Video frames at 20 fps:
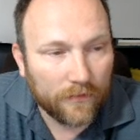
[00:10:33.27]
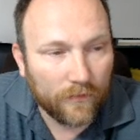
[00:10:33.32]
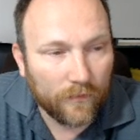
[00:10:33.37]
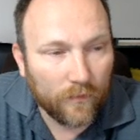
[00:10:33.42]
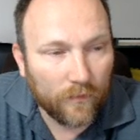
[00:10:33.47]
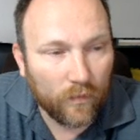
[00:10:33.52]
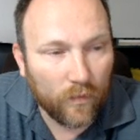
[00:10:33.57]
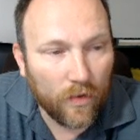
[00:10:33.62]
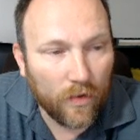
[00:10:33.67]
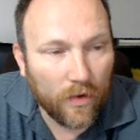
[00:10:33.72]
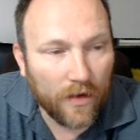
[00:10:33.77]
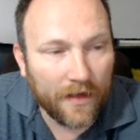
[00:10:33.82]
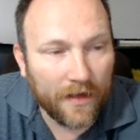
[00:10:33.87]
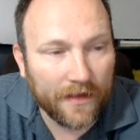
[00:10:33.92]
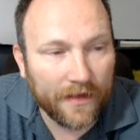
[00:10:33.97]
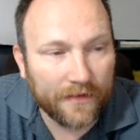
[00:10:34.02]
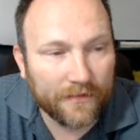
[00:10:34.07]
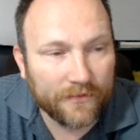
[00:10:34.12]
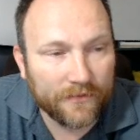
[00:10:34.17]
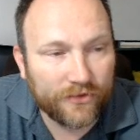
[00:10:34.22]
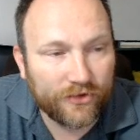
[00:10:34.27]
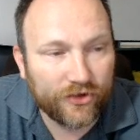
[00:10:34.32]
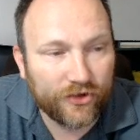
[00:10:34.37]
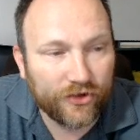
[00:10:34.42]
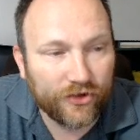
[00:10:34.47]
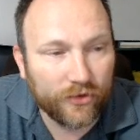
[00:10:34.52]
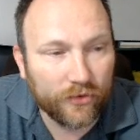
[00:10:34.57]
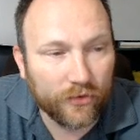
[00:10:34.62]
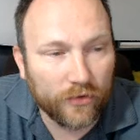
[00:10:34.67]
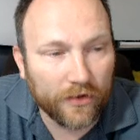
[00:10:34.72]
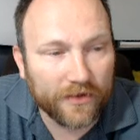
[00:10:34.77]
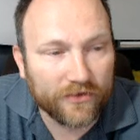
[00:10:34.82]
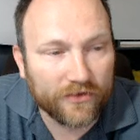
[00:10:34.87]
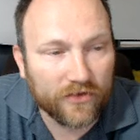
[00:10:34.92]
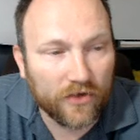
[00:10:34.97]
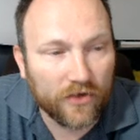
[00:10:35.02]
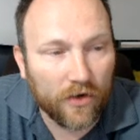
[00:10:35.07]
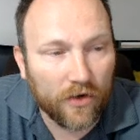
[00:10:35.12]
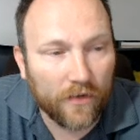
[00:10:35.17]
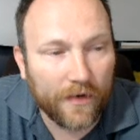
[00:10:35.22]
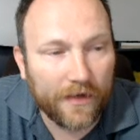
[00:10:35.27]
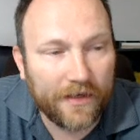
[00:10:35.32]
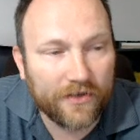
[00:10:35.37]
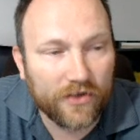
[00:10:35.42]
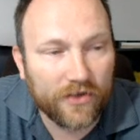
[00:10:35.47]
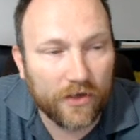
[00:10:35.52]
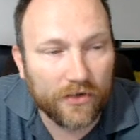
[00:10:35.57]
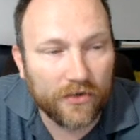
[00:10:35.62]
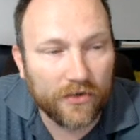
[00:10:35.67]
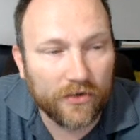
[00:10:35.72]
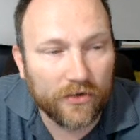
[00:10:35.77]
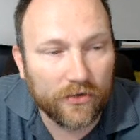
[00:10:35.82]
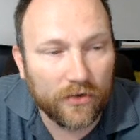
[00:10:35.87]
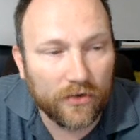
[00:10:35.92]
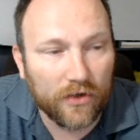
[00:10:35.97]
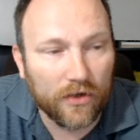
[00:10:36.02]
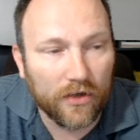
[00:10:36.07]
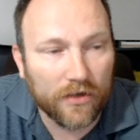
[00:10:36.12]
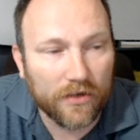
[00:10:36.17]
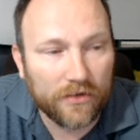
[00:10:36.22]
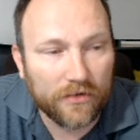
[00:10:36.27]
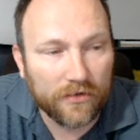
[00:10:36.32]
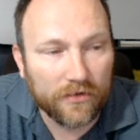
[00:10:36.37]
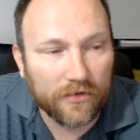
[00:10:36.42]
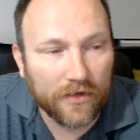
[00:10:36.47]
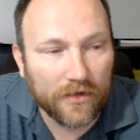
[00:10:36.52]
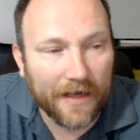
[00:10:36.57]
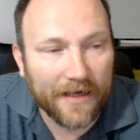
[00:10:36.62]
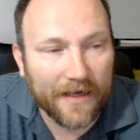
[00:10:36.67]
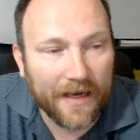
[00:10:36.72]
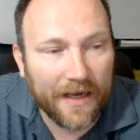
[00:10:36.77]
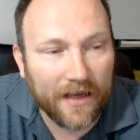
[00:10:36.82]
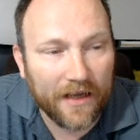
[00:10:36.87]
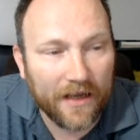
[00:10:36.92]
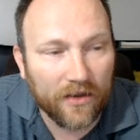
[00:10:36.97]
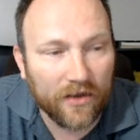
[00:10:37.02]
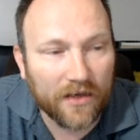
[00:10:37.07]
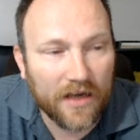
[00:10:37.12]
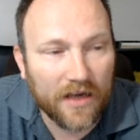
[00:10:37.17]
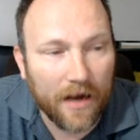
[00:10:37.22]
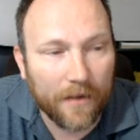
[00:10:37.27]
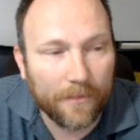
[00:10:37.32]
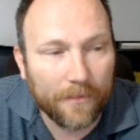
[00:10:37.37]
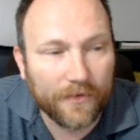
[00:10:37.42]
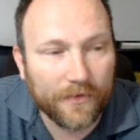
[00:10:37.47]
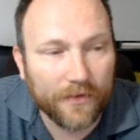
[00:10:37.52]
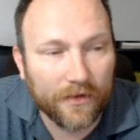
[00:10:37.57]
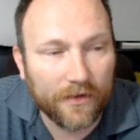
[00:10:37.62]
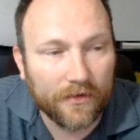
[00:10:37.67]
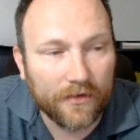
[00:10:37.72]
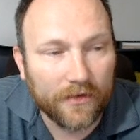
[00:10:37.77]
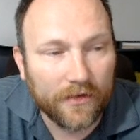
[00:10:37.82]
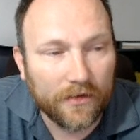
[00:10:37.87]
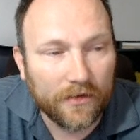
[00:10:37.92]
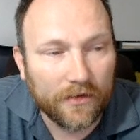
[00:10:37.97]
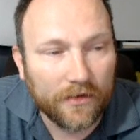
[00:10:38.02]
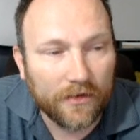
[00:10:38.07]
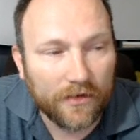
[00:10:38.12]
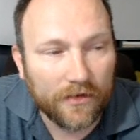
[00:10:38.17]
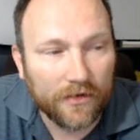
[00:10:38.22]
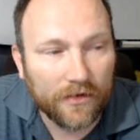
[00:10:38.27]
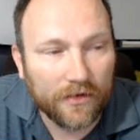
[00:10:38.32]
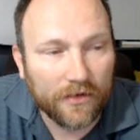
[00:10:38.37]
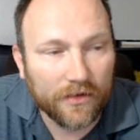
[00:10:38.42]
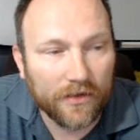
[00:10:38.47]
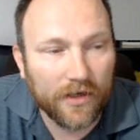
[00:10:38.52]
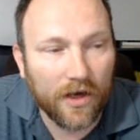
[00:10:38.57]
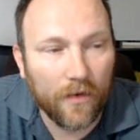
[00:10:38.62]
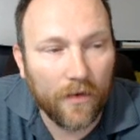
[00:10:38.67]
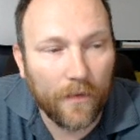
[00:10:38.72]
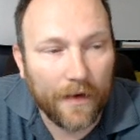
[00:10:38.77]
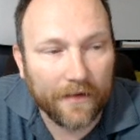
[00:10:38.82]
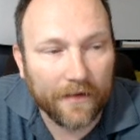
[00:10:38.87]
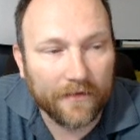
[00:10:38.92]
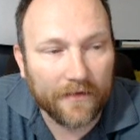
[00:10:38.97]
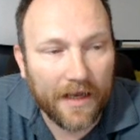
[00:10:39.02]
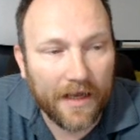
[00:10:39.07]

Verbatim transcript: one, two. Look, it's already starting to look like a helicopter going.